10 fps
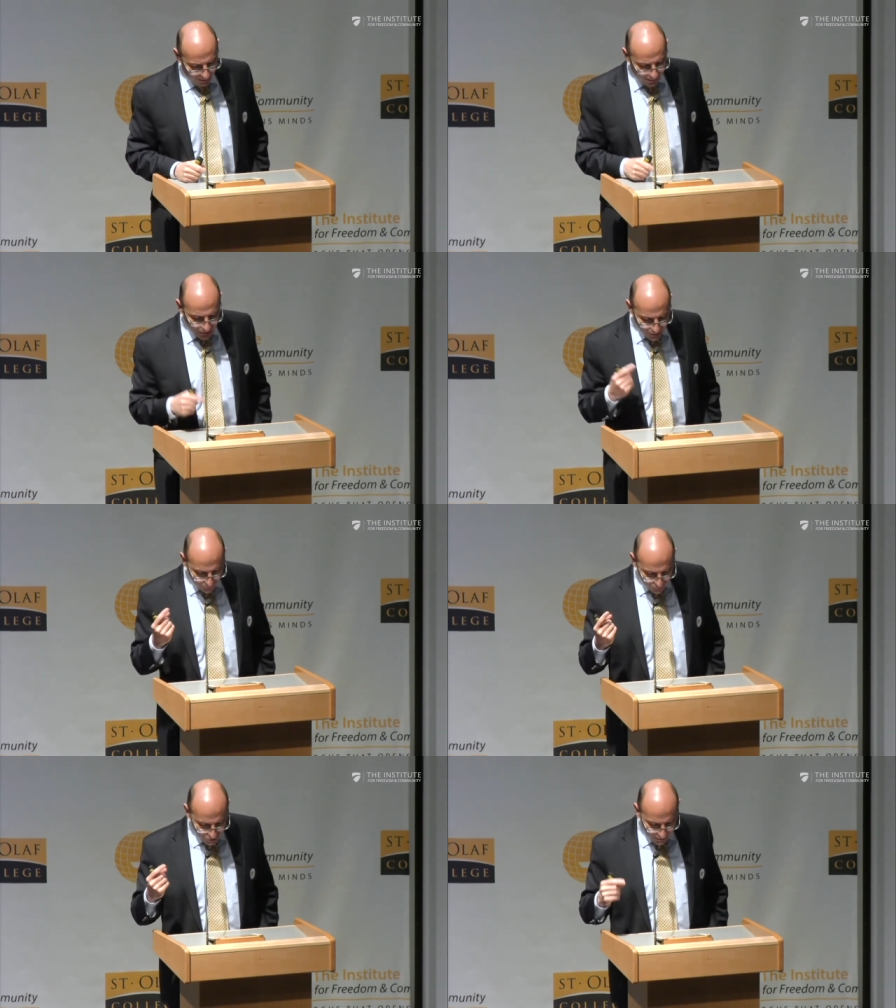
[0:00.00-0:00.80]
A
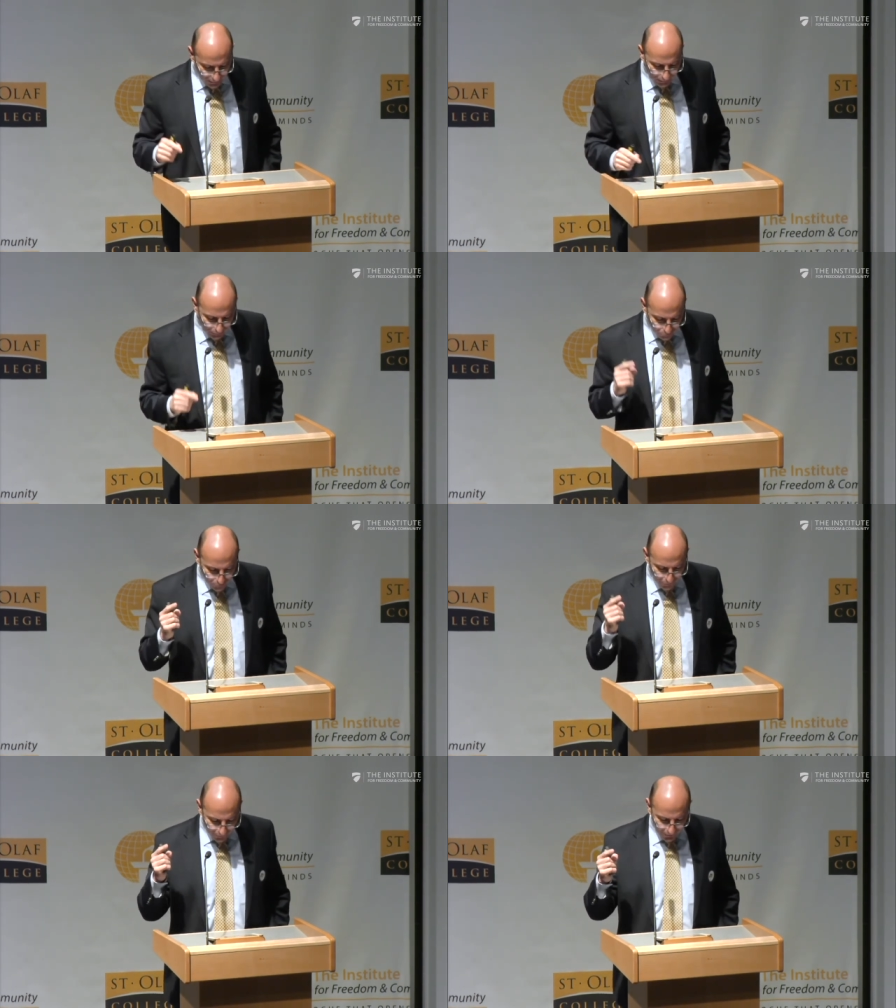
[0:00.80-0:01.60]
resolution
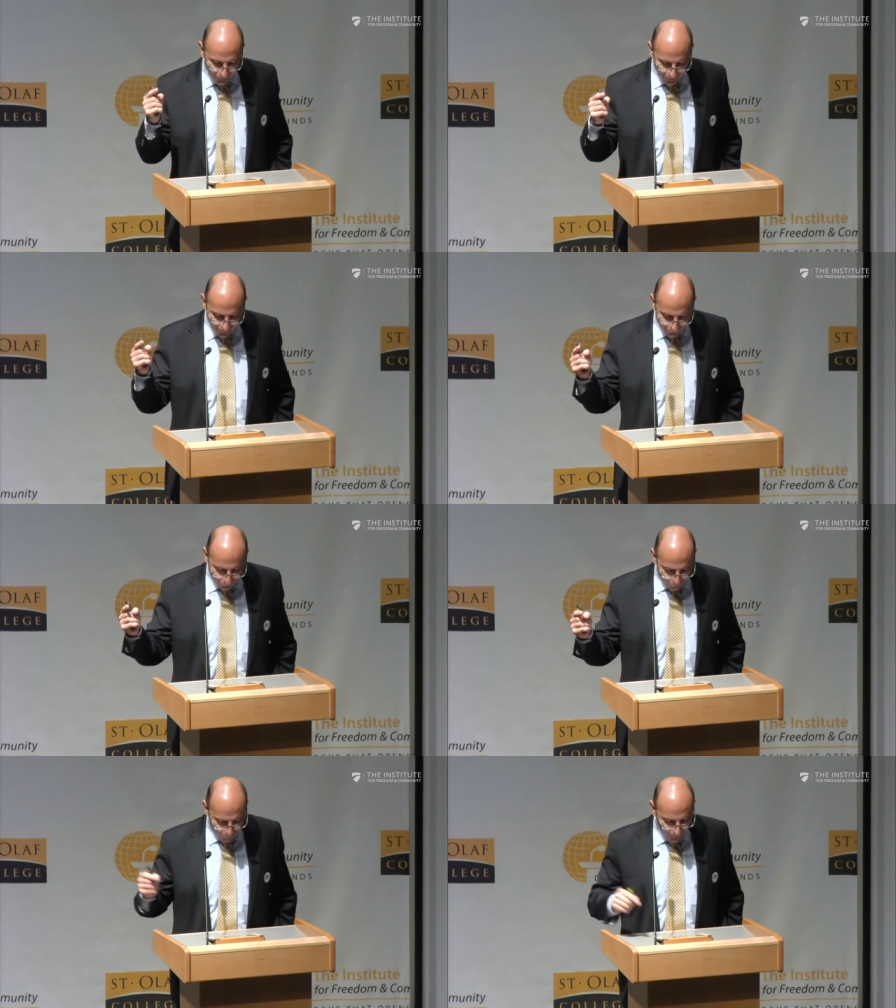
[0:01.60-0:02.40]

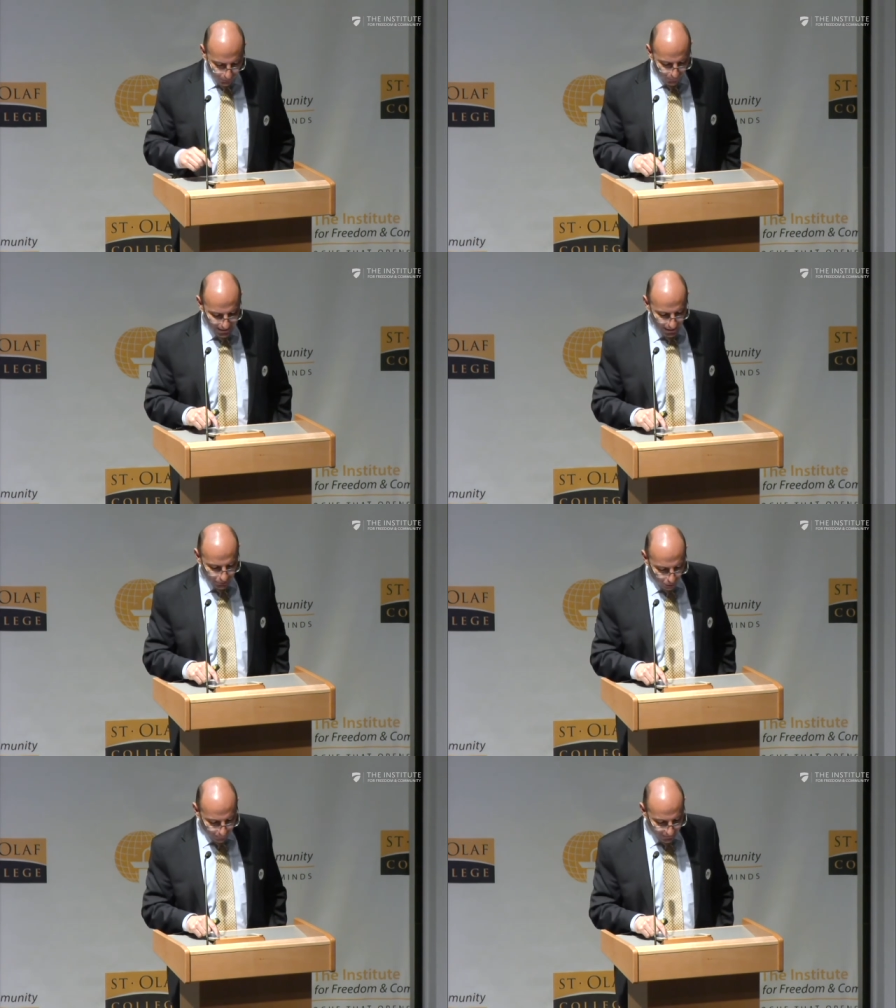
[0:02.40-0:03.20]
2334 was
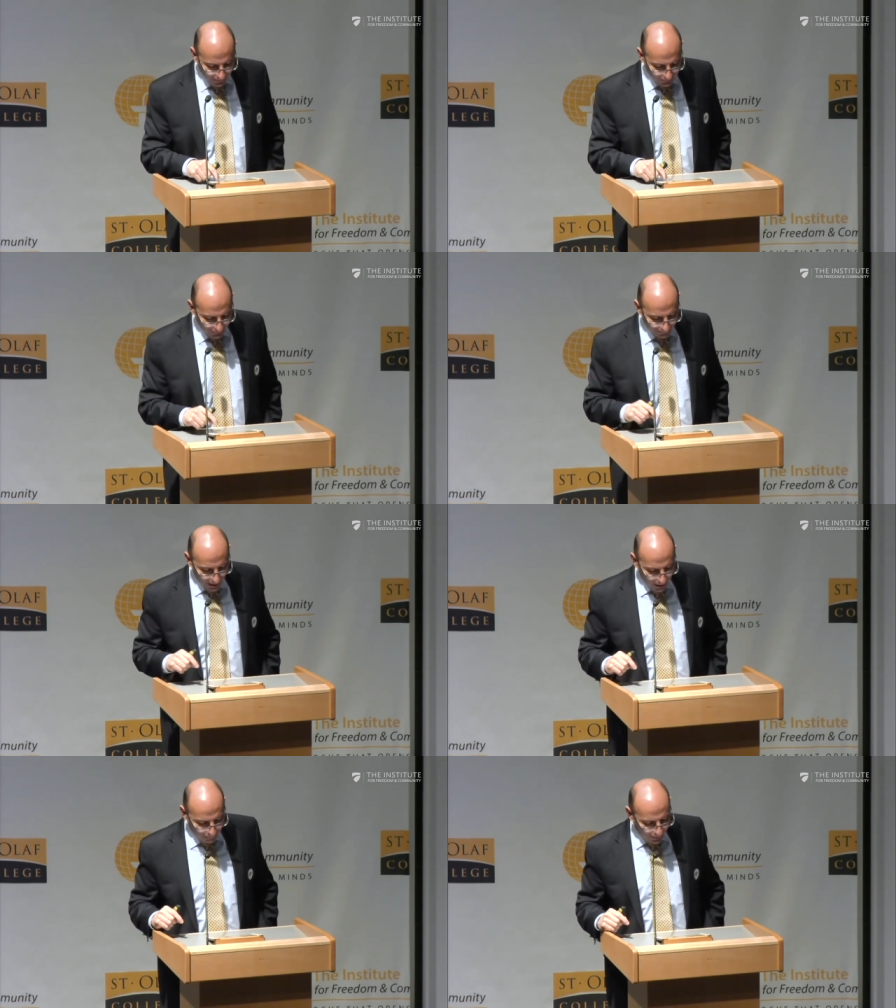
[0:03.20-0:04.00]
adopted
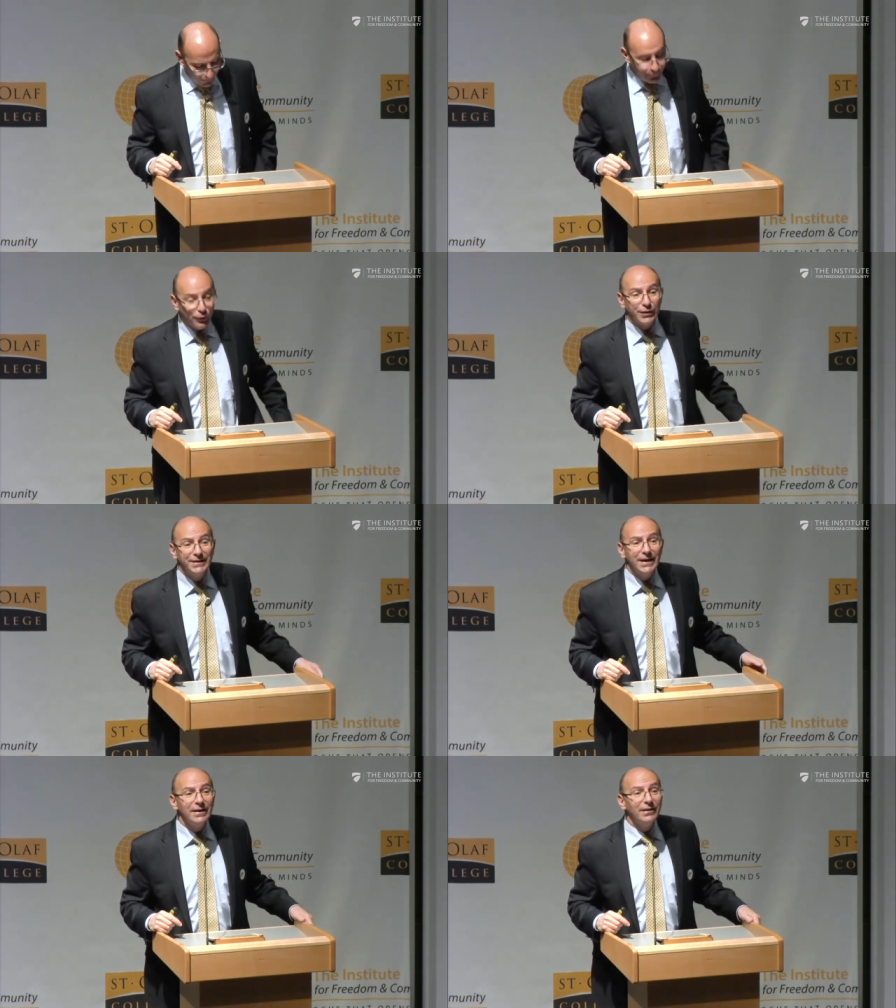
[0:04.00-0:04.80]
by
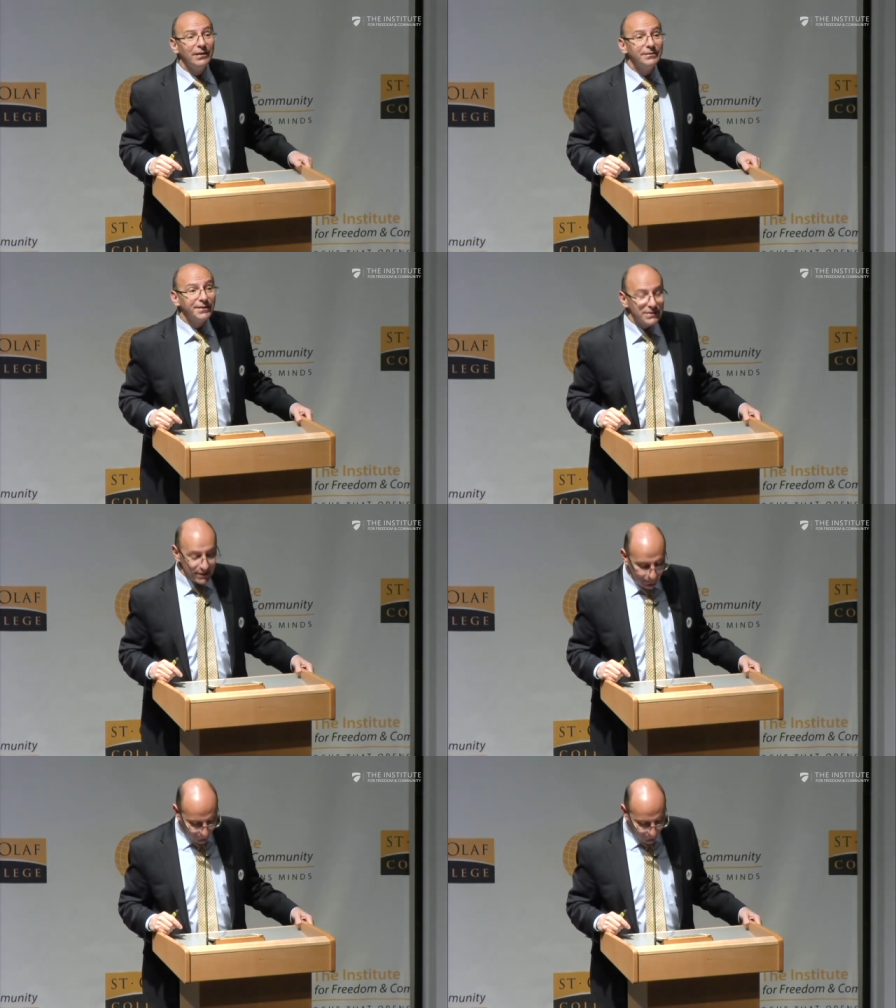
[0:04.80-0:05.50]
14 countries in